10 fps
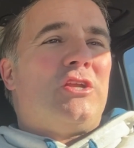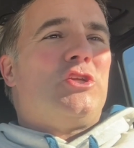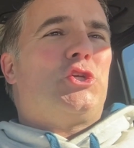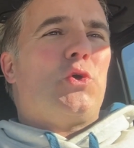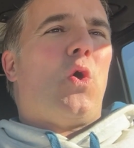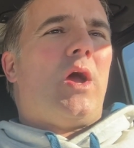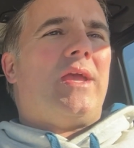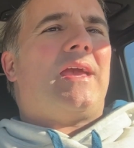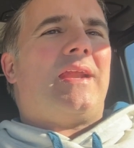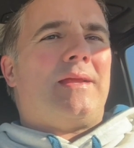
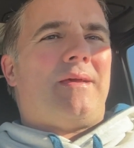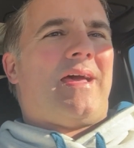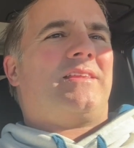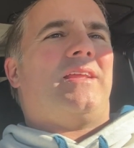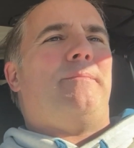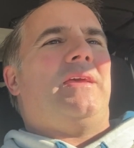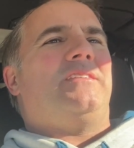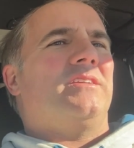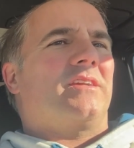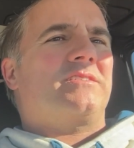Enjoy getting back to the
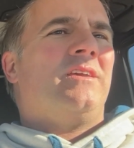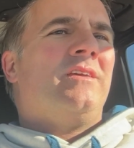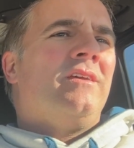basics.